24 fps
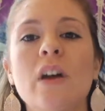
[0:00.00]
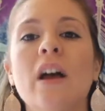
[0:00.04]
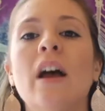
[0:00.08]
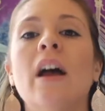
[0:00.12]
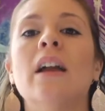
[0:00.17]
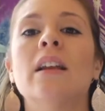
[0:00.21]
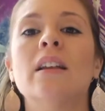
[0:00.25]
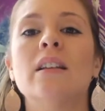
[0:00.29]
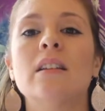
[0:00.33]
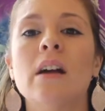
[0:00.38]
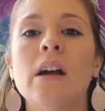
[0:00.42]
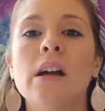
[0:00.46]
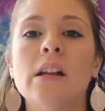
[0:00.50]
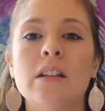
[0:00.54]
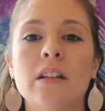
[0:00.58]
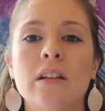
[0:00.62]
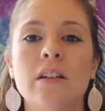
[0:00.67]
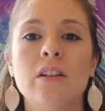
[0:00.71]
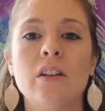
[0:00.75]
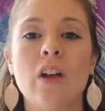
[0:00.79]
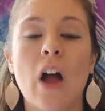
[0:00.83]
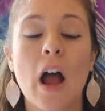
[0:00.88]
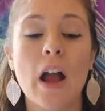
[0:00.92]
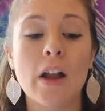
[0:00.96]
that.
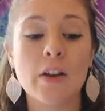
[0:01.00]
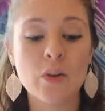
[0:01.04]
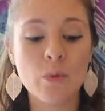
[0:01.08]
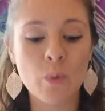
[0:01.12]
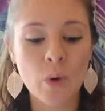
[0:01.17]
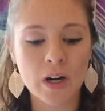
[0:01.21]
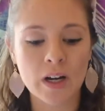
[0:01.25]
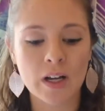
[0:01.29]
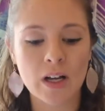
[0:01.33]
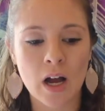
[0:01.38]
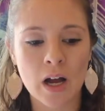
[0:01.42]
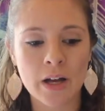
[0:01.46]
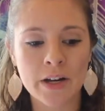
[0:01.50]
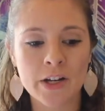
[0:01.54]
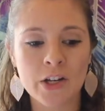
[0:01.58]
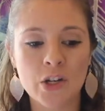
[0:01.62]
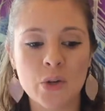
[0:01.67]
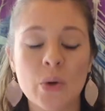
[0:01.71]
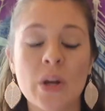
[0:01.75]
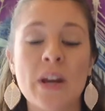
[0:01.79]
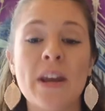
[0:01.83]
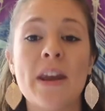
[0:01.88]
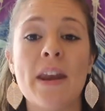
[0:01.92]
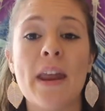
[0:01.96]
And you want to kind of
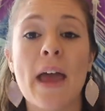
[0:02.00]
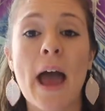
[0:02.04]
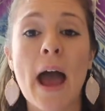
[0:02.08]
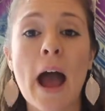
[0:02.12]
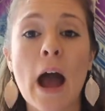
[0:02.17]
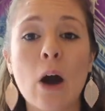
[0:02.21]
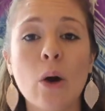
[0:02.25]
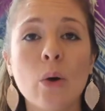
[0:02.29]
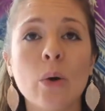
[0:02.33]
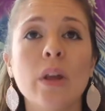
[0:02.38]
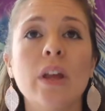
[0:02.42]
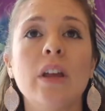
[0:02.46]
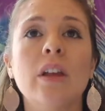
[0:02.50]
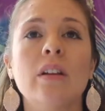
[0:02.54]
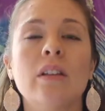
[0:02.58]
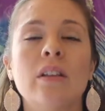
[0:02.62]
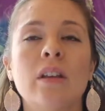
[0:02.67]
do it now.